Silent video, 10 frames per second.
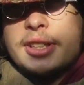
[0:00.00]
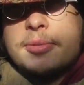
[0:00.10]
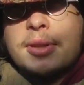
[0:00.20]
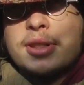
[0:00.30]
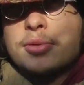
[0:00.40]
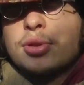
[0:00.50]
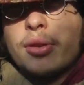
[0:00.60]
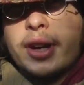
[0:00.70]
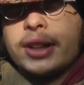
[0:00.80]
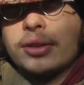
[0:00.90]
they was full of
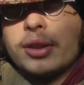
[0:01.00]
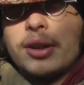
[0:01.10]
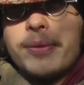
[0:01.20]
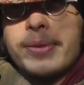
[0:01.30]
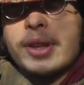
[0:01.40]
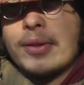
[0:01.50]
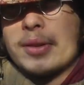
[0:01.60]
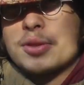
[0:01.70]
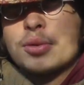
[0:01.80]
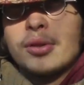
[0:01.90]
hate. They
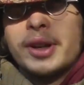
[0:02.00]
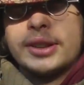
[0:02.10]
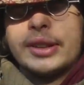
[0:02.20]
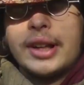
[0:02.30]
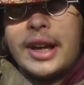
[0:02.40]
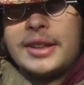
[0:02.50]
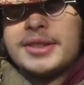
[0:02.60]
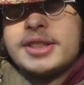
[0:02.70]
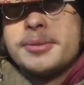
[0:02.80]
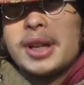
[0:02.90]
was full of hate, and it
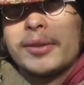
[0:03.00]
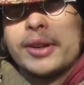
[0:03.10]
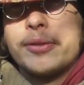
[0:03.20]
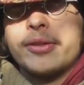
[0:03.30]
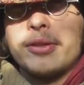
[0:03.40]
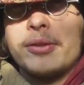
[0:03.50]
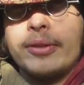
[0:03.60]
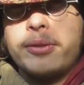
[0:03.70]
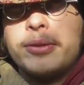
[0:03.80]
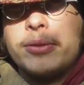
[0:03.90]
seemed like that
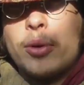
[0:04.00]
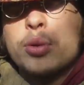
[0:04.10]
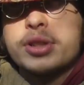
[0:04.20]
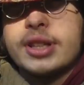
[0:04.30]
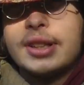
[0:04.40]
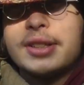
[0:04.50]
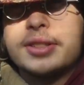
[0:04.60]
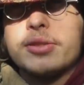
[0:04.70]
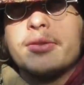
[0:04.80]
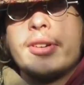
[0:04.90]
those aliens,
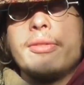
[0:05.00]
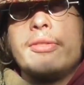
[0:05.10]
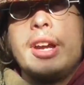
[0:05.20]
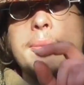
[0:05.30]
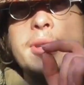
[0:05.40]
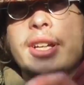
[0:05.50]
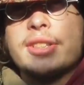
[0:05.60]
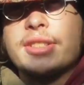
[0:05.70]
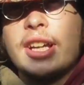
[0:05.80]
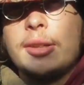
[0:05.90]
their
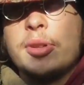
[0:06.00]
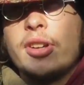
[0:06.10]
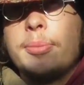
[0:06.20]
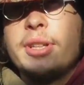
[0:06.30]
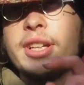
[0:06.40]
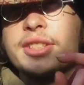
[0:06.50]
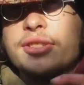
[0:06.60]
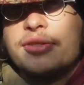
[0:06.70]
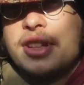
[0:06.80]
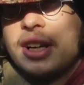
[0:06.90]
biggest enemy, their biggest
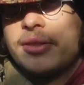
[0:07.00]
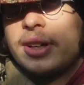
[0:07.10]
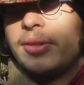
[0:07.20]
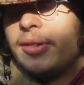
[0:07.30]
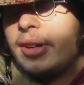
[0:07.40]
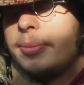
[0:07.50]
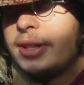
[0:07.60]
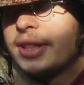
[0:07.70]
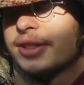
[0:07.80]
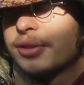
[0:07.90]
fear, their
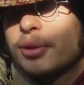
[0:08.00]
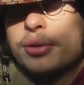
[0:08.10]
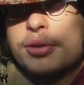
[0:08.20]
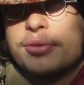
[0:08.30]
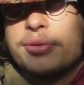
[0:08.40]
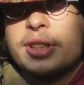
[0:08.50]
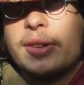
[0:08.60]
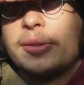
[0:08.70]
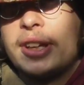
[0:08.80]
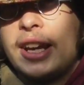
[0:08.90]
biggest sort of thing
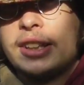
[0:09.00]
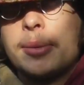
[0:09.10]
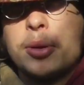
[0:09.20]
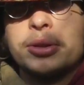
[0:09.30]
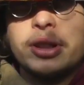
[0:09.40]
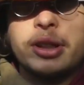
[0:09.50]
that they hate about